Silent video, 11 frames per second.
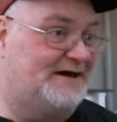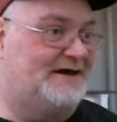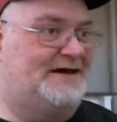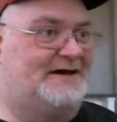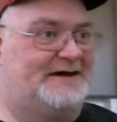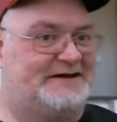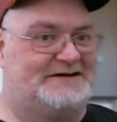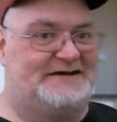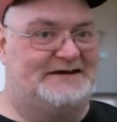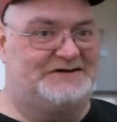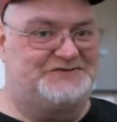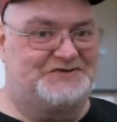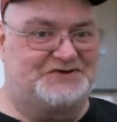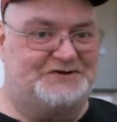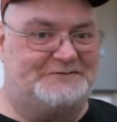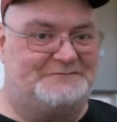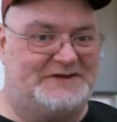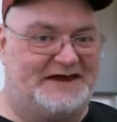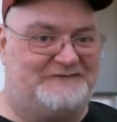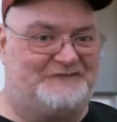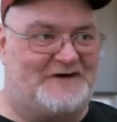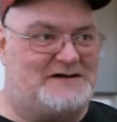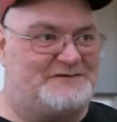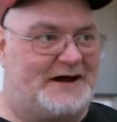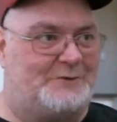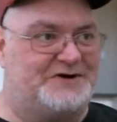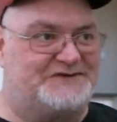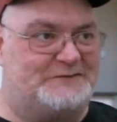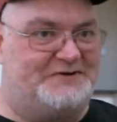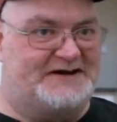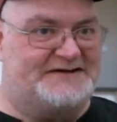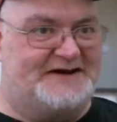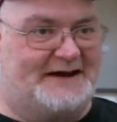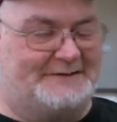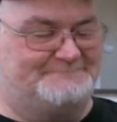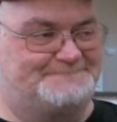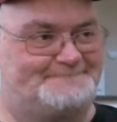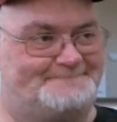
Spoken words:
and it took them like 5 hours to pick a time.